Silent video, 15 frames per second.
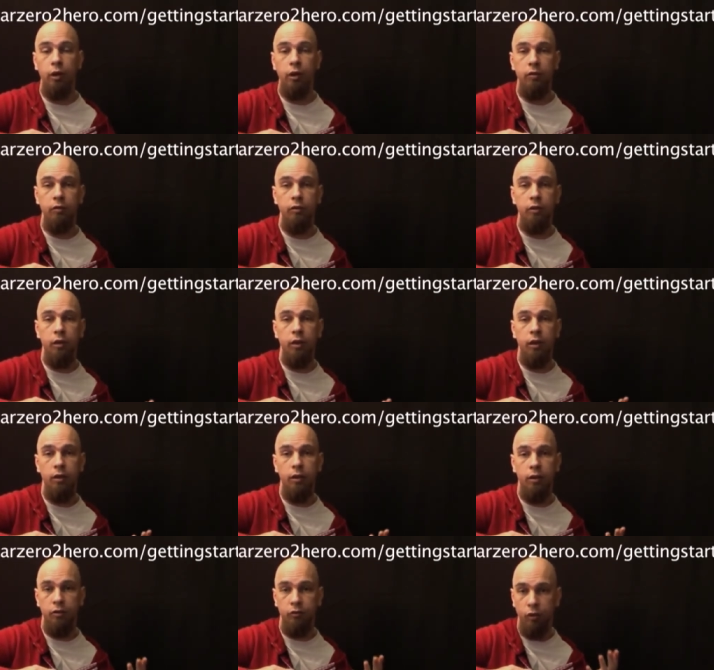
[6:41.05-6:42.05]
in
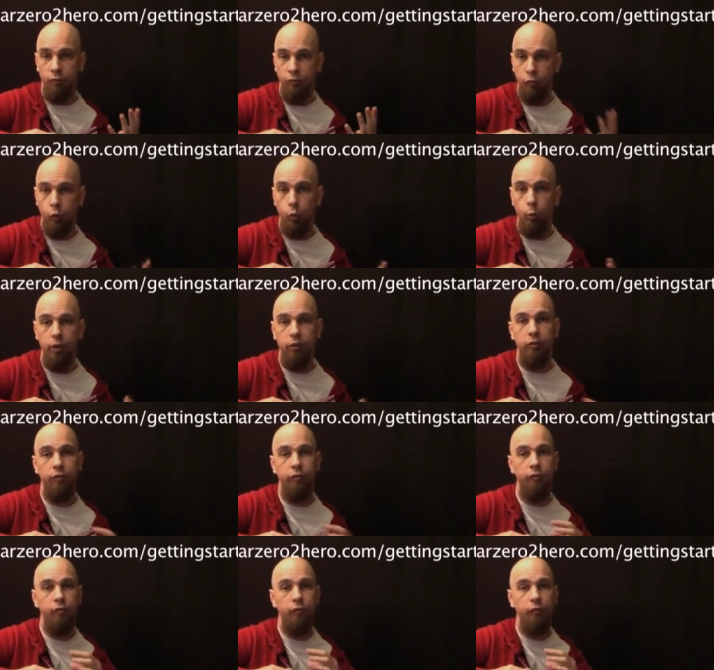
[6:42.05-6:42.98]
he's got four weeks of